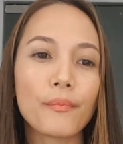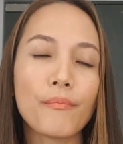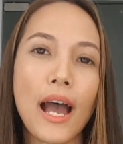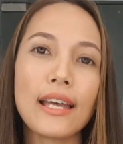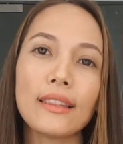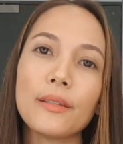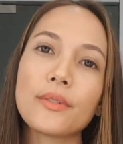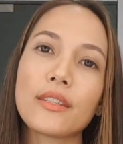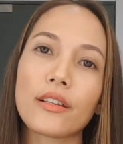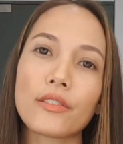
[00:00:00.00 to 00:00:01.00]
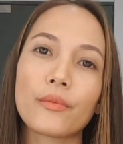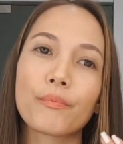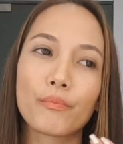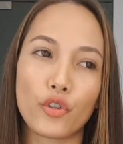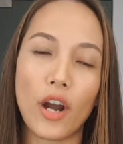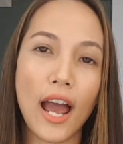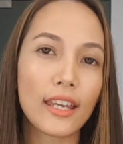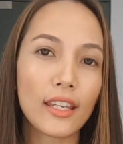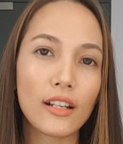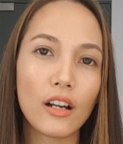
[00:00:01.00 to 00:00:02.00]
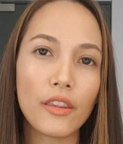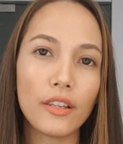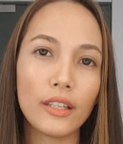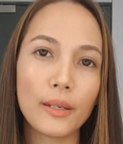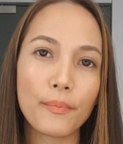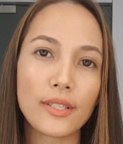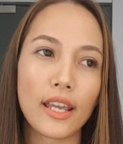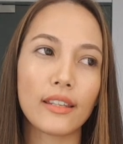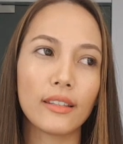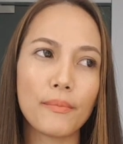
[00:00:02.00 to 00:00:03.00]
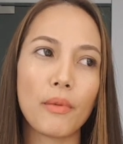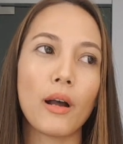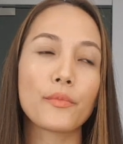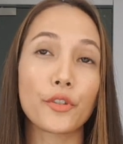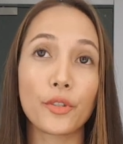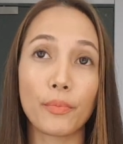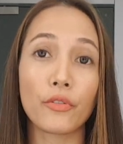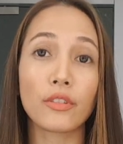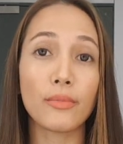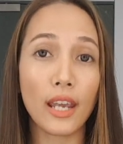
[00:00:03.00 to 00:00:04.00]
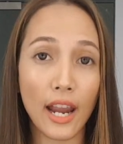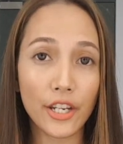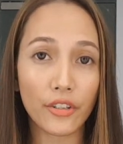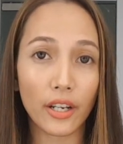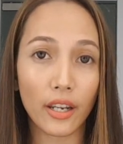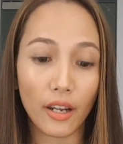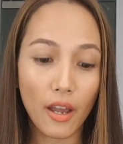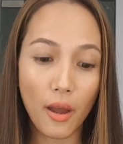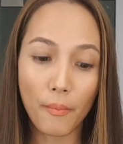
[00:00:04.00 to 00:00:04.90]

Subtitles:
matte lipsticks are drying on the lips and lip balms are supposed to be hydrating.